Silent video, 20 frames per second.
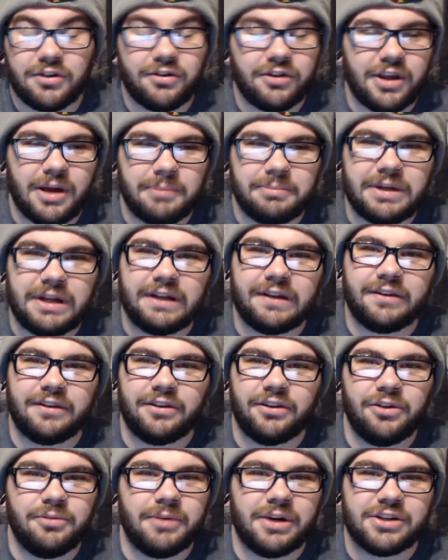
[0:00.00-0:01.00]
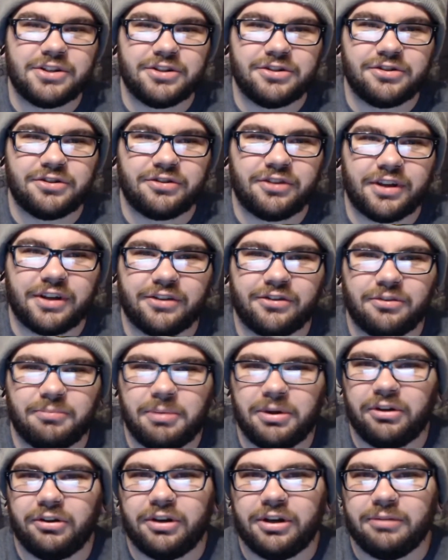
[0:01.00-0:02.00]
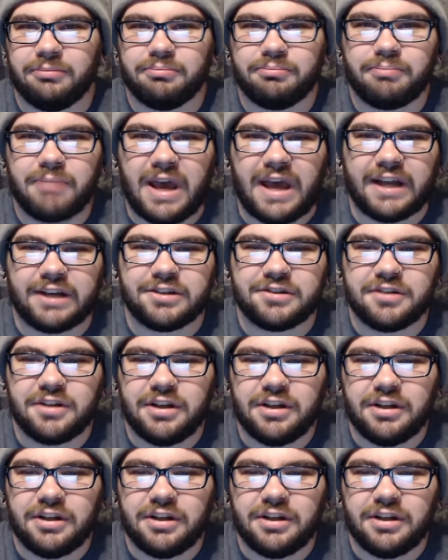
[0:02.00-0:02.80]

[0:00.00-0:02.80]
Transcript: So the update doesn't do much. It's just like a stability patch.